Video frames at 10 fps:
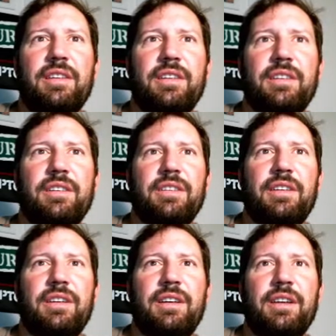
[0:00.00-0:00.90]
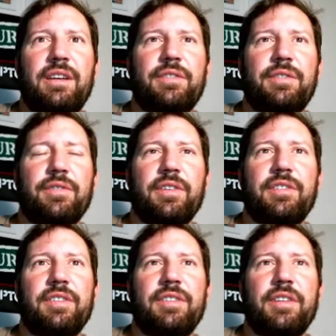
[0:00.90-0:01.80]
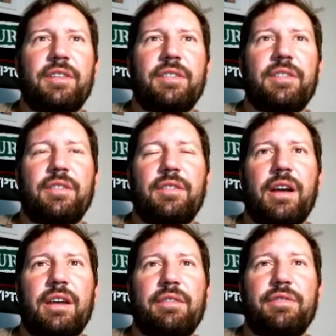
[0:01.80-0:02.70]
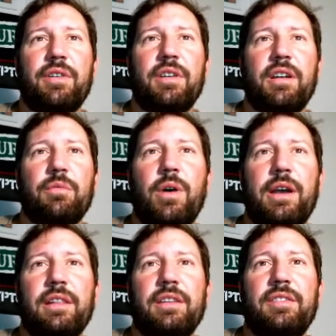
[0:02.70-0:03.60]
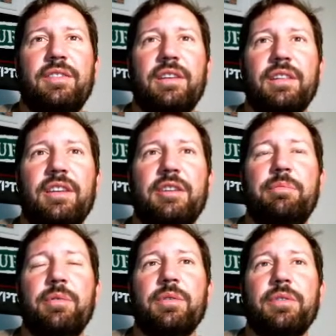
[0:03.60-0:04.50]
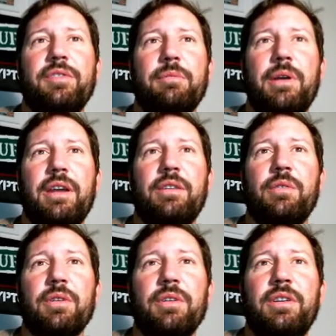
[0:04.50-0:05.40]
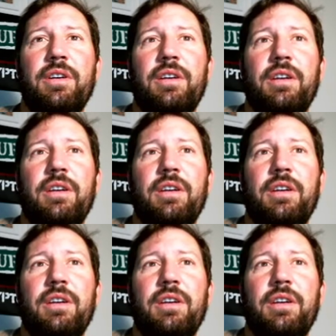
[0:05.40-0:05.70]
as for instance that I can vote on whitelisting link pool to Bancor